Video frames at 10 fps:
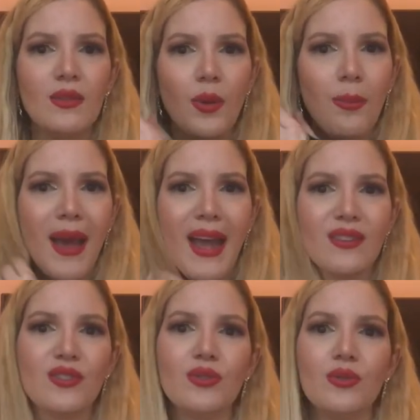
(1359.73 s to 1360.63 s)

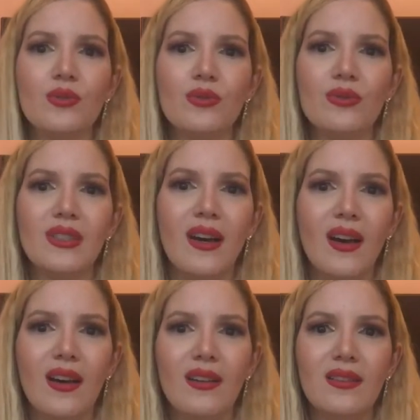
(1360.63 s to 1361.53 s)
Back to
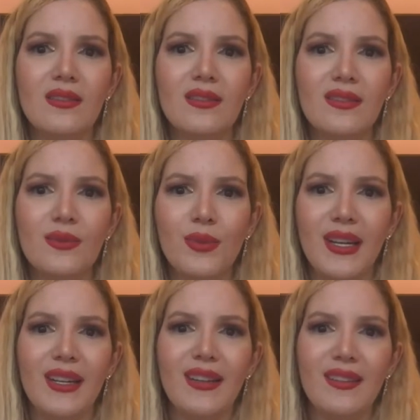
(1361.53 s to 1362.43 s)
the
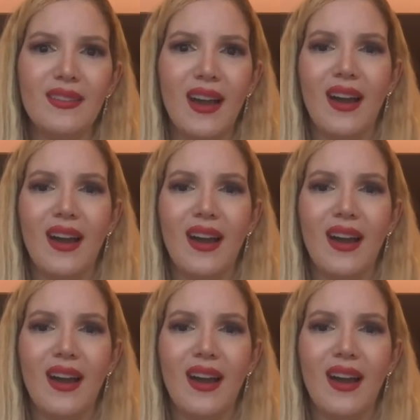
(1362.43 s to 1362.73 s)
really,